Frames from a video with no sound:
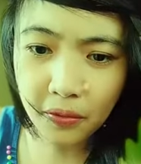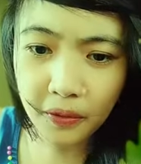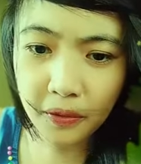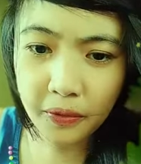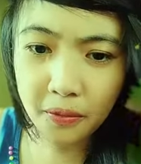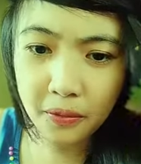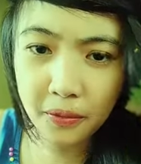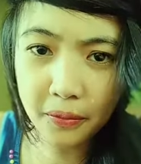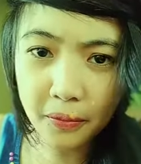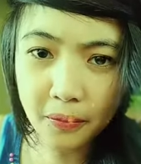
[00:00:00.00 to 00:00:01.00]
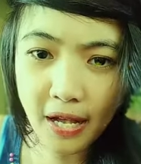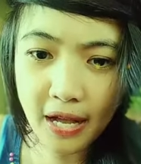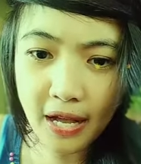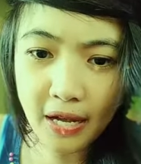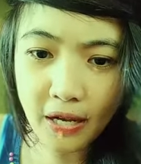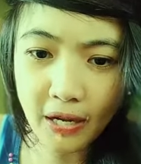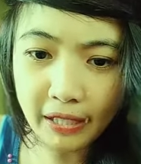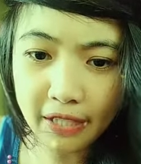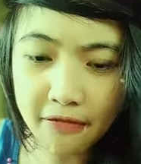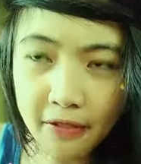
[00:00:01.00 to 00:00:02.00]
Oh, wow, I
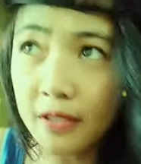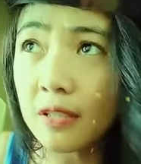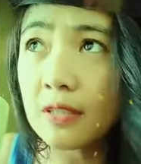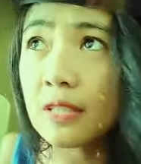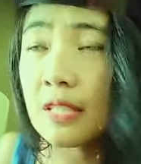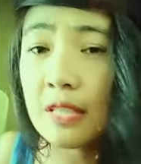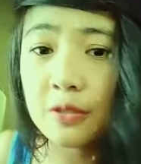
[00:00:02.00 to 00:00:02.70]
can feel